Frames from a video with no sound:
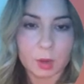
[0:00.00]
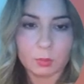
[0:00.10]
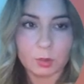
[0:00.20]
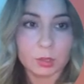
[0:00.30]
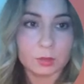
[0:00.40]
the
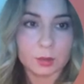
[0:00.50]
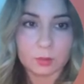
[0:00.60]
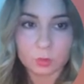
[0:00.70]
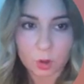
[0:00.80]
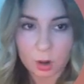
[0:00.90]
memories
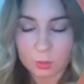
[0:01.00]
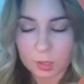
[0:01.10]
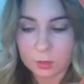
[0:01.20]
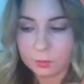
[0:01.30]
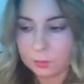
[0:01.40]
of
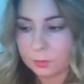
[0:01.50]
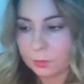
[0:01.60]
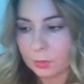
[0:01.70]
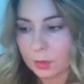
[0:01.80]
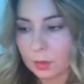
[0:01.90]
trauma.
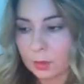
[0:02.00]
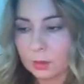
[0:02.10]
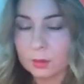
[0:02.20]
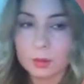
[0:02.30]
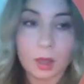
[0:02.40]

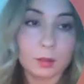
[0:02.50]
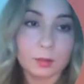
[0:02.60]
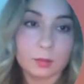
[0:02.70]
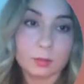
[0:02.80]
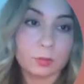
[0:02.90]

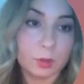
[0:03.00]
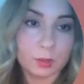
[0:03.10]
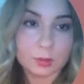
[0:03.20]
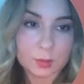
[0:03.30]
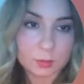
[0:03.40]
That's, for
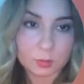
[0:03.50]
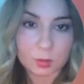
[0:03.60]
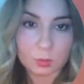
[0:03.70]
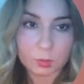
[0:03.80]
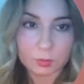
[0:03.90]
instance,
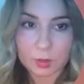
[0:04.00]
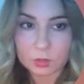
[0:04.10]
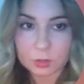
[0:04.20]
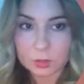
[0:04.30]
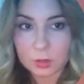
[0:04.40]
with a
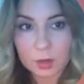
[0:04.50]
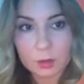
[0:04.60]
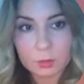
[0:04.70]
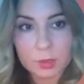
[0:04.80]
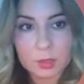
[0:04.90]
professional
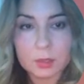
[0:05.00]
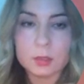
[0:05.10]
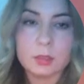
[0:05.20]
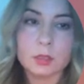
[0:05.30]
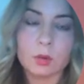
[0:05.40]

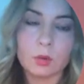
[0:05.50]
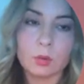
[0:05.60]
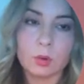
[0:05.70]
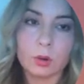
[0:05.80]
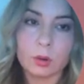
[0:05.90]
therapist
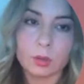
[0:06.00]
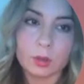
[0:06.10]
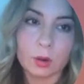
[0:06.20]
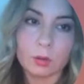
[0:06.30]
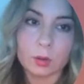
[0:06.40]
or, you
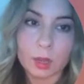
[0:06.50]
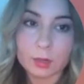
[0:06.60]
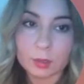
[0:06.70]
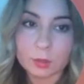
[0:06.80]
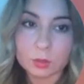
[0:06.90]
know,
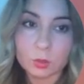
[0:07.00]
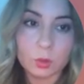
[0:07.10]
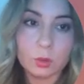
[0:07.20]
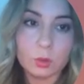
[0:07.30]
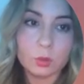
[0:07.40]
getting into
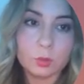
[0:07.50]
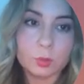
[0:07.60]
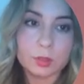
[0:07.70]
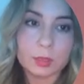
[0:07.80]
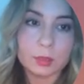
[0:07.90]

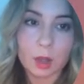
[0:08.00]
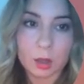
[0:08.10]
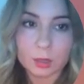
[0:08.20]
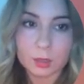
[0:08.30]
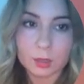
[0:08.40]
groups and
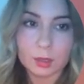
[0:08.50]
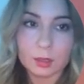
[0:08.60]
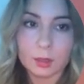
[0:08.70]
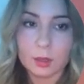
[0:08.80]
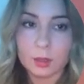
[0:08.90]

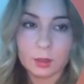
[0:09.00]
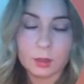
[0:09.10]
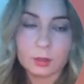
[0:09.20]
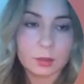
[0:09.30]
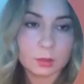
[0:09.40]
talking
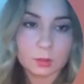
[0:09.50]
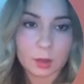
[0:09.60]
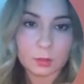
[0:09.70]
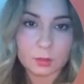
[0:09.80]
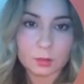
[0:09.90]
there's
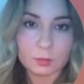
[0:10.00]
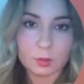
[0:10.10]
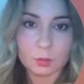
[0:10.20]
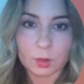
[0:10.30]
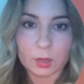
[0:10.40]
lots of
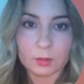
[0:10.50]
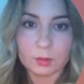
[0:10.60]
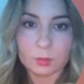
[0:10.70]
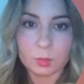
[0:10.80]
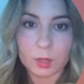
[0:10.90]
different
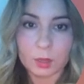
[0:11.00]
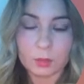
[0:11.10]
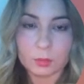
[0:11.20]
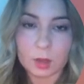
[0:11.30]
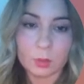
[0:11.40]
ways,
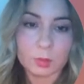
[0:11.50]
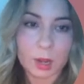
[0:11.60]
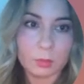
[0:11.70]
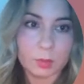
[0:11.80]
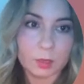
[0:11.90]
but top
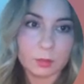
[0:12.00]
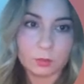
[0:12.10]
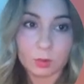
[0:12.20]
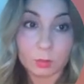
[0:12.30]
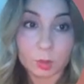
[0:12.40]
down means
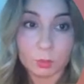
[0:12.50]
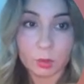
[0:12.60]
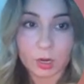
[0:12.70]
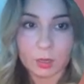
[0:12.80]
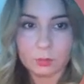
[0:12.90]
from your
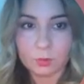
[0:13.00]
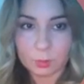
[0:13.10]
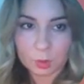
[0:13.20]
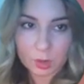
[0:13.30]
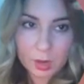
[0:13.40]
brain,
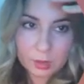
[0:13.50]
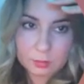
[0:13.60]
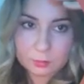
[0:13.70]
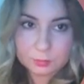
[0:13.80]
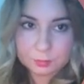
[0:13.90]
from your head,